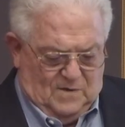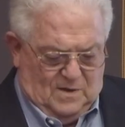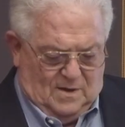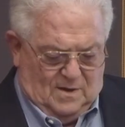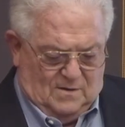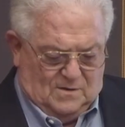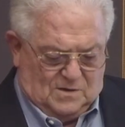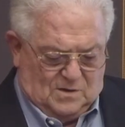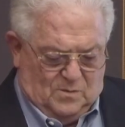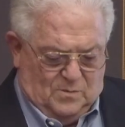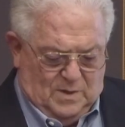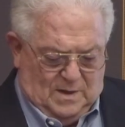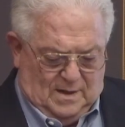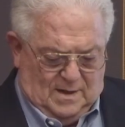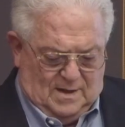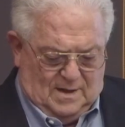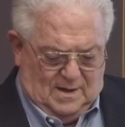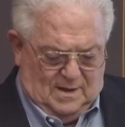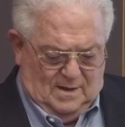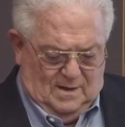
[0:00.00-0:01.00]

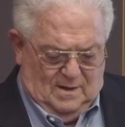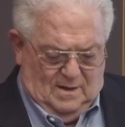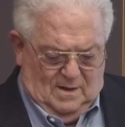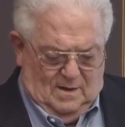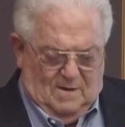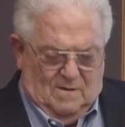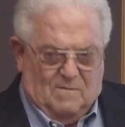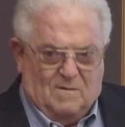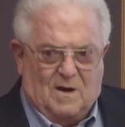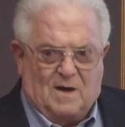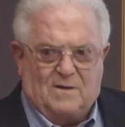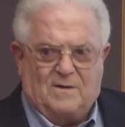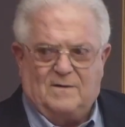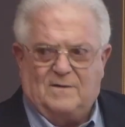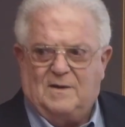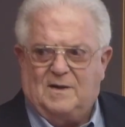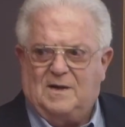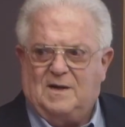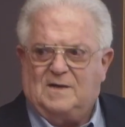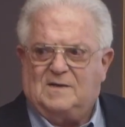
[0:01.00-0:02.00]
negotiability rather
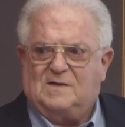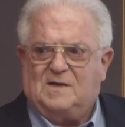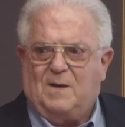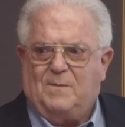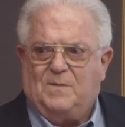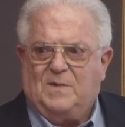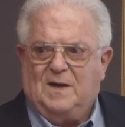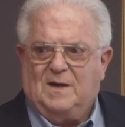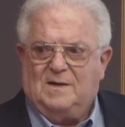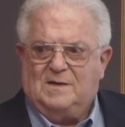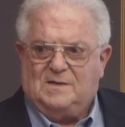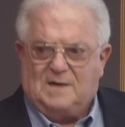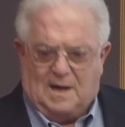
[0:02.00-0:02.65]
than accepting